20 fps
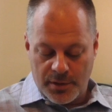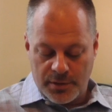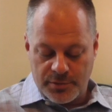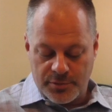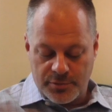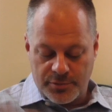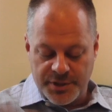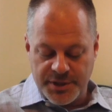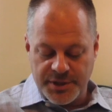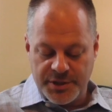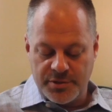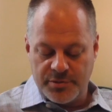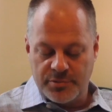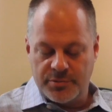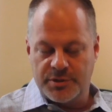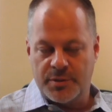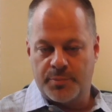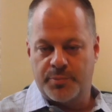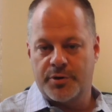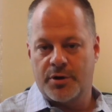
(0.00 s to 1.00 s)
to
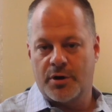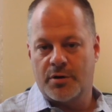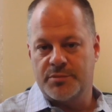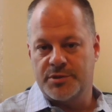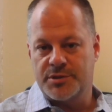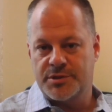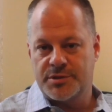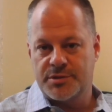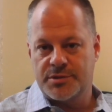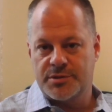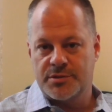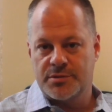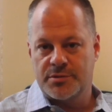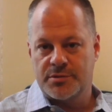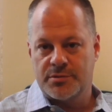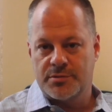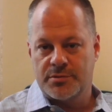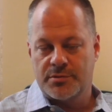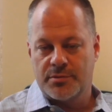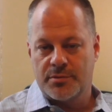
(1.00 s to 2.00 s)
renew the promise
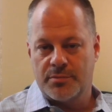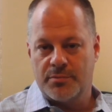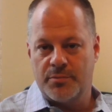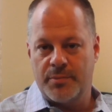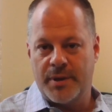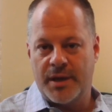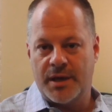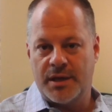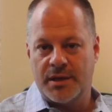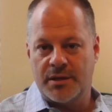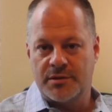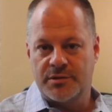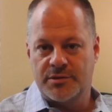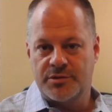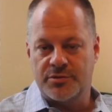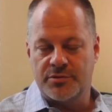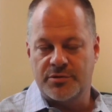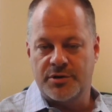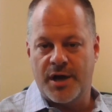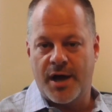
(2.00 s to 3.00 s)
made
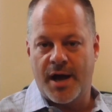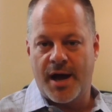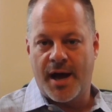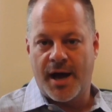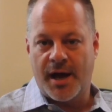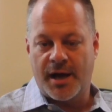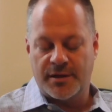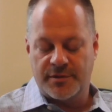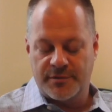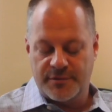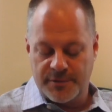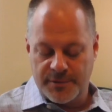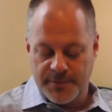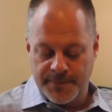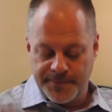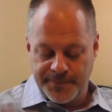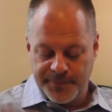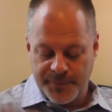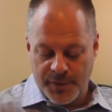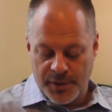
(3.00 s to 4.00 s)
to God
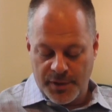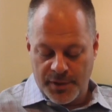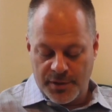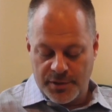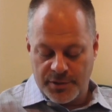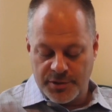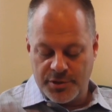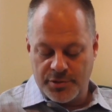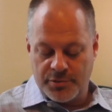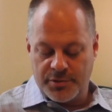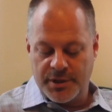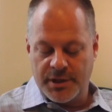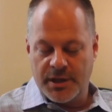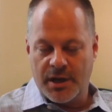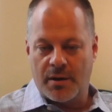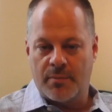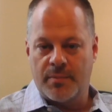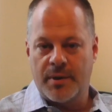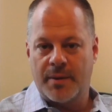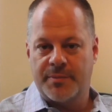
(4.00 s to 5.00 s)
during
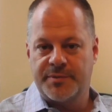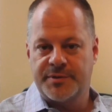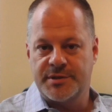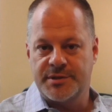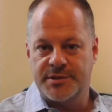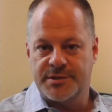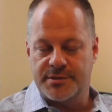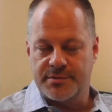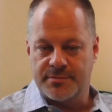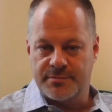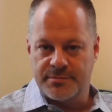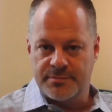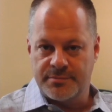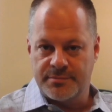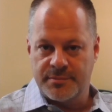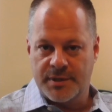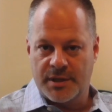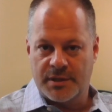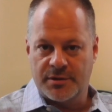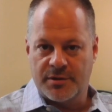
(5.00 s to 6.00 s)
our
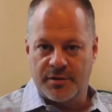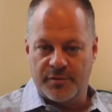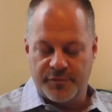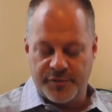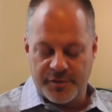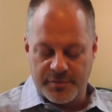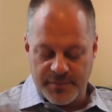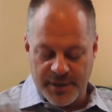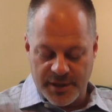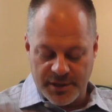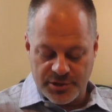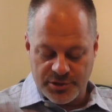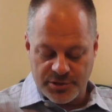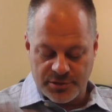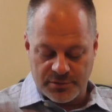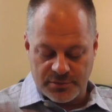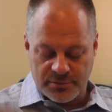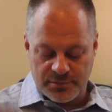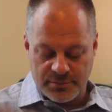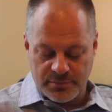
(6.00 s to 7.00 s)
baptism and
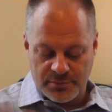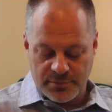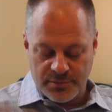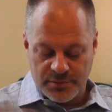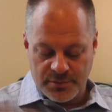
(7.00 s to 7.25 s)
confirmation,